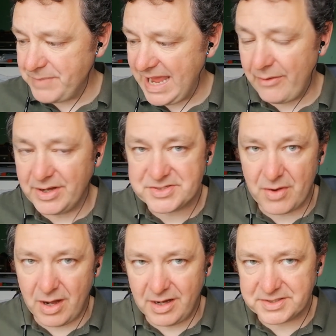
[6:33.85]
power, so
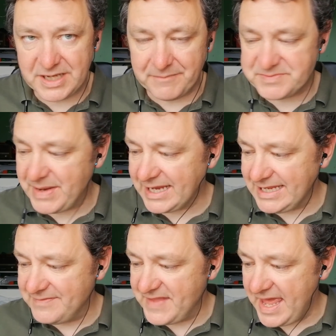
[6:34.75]
art comes back
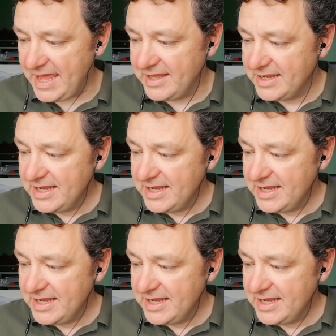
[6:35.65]
in there,